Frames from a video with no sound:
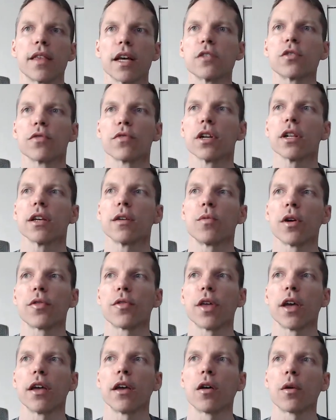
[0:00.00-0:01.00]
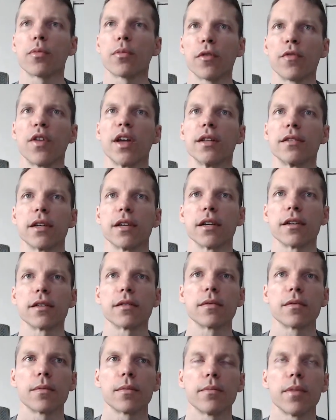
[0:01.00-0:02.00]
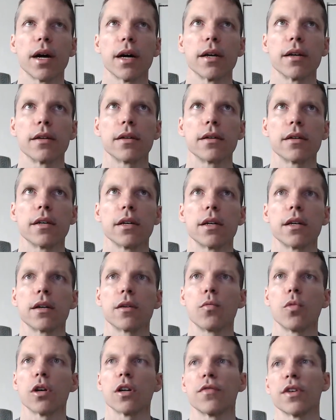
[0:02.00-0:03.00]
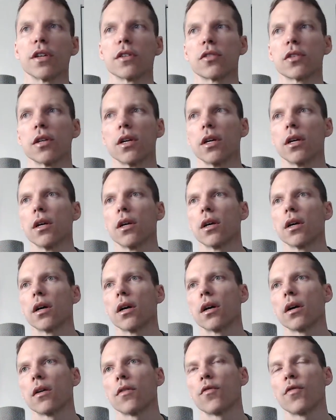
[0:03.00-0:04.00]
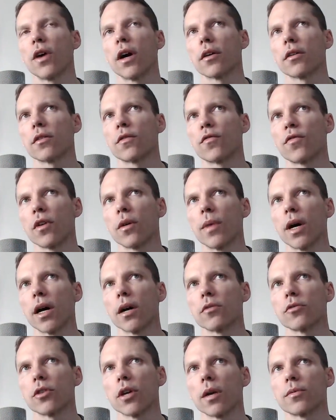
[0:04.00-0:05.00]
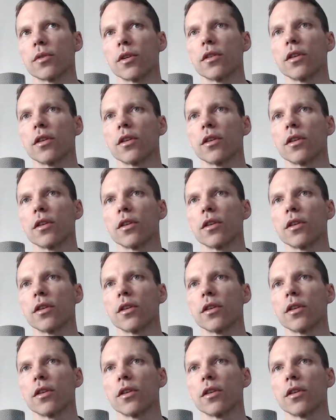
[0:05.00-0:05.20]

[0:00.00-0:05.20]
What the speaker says: That's really what they are preventing by getting one of us fired from our jobs.